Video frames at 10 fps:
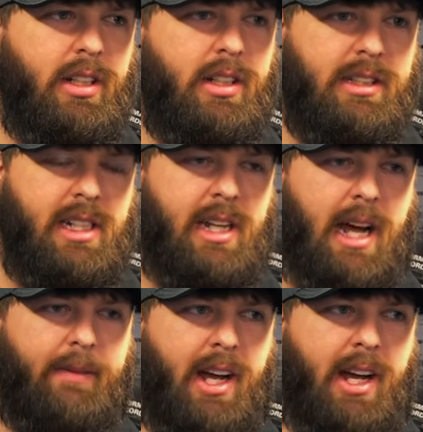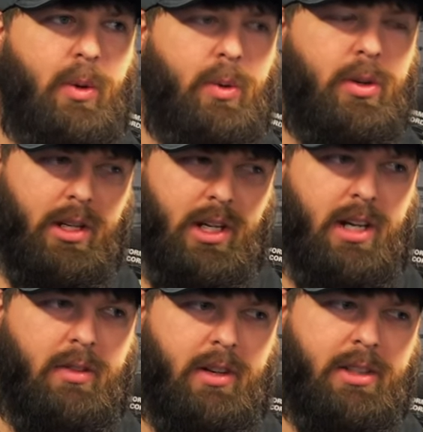Cause that's, I mean, I ordered a
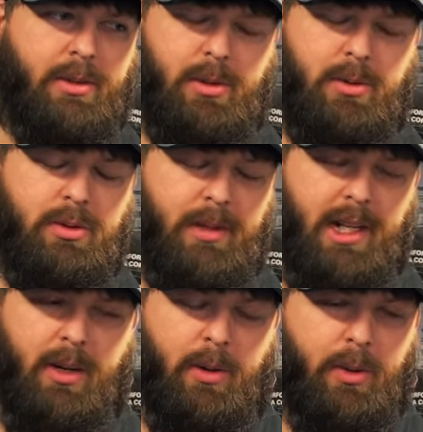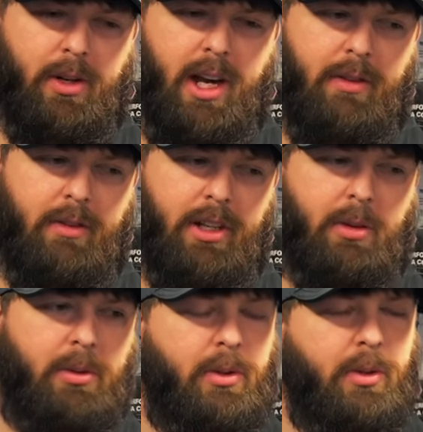lot of regular tools, but I ordered every
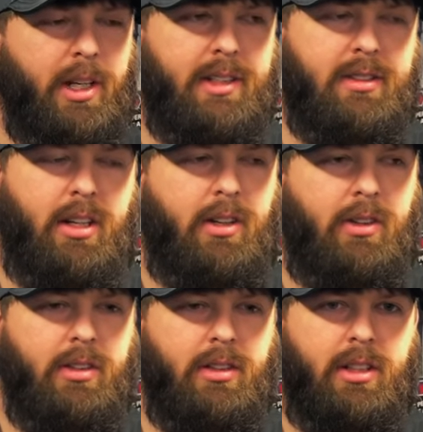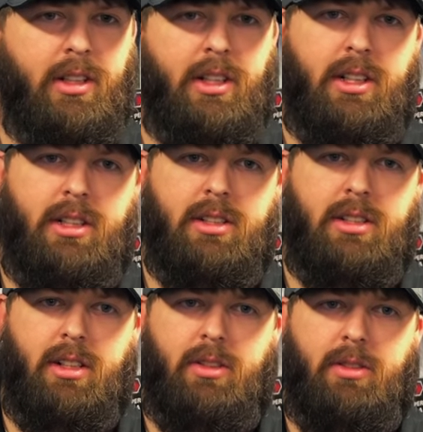new tool that I saw.
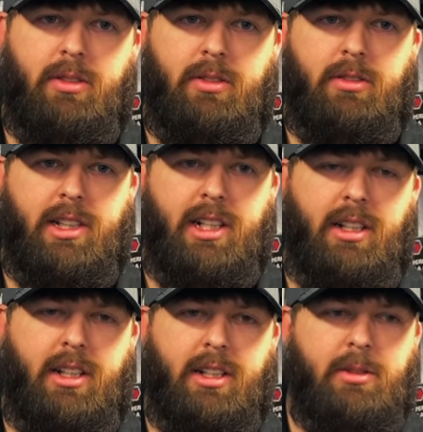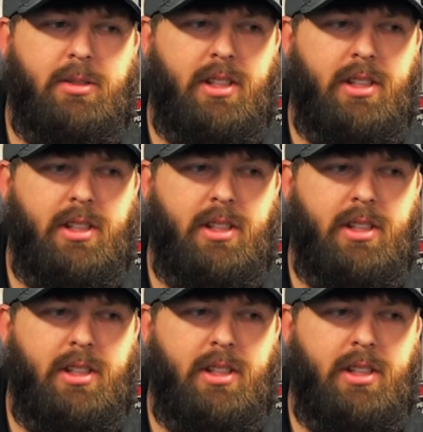So we got a lot of new